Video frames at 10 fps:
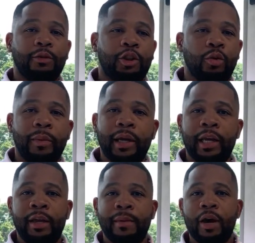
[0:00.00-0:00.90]
Shoot me an
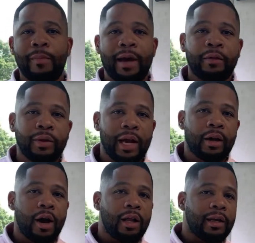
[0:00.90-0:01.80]
email,
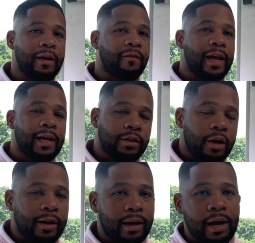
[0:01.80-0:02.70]
matthew.garland at
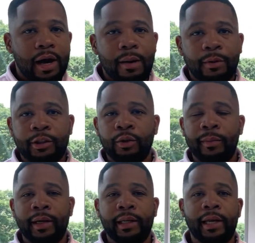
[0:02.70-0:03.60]
flagstar.com, or shoot
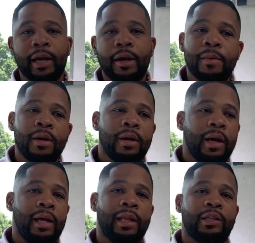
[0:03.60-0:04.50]
me a DM,
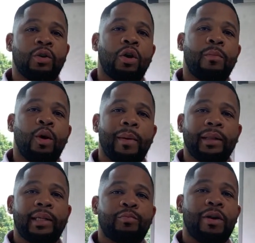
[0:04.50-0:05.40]
and let's talk more
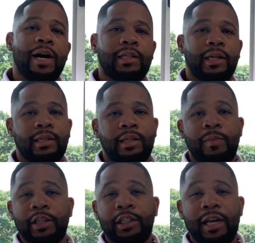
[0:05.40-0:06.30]
about these projects, okay.
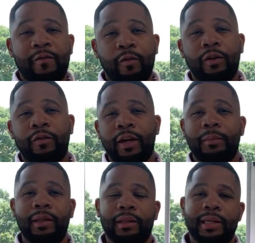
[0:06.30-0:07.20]
especially that four
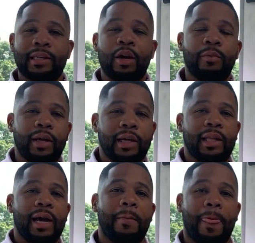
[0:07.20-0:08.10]
family. Let's help you get
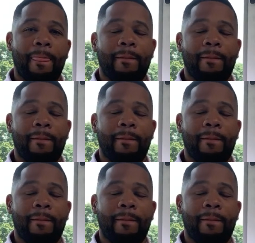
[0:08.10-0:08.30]
that.